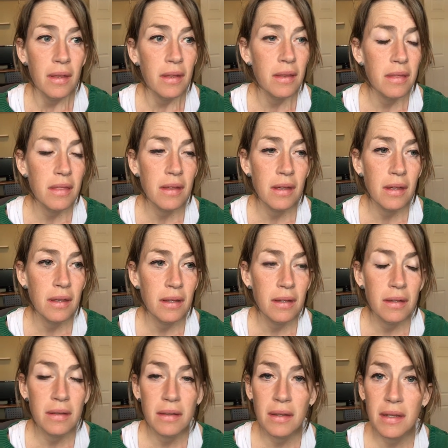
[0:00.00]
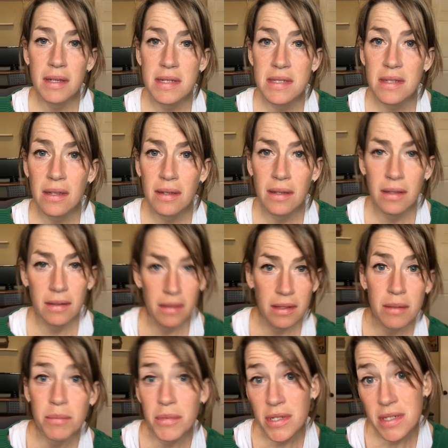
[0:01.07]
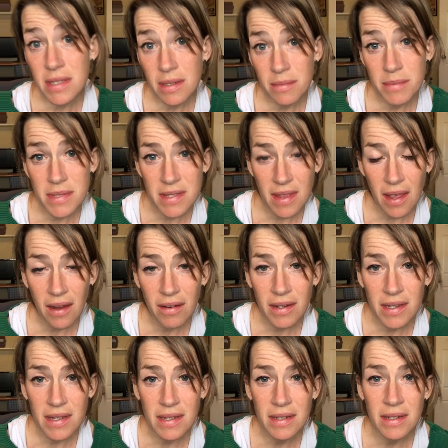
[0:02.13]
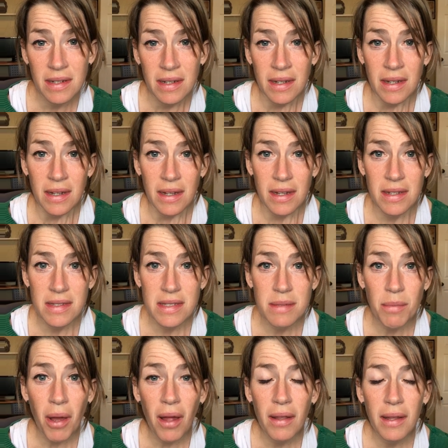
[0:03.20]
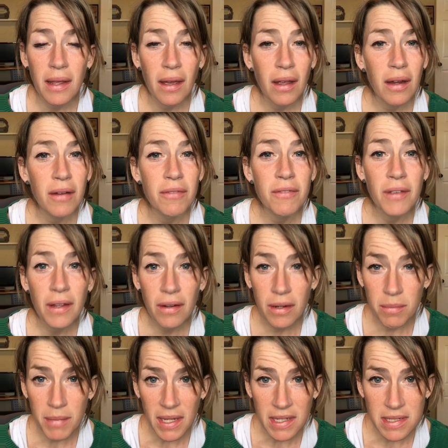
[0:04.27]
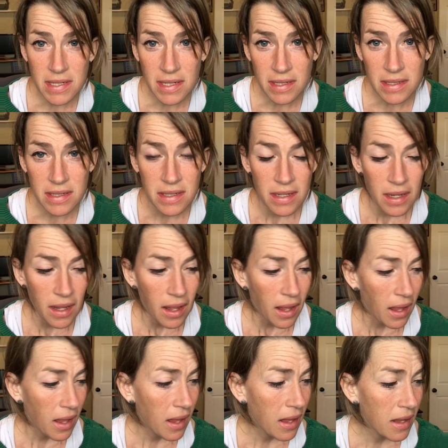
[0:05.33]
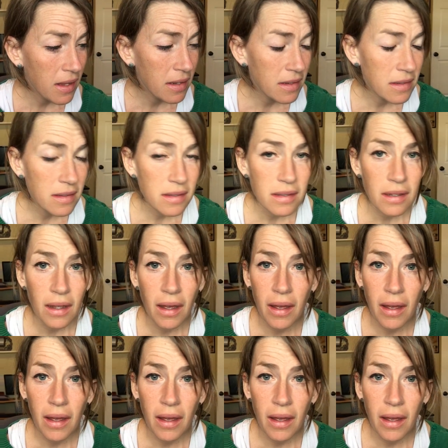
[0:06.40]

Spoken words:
The Muslims there in Somalia are very militant, and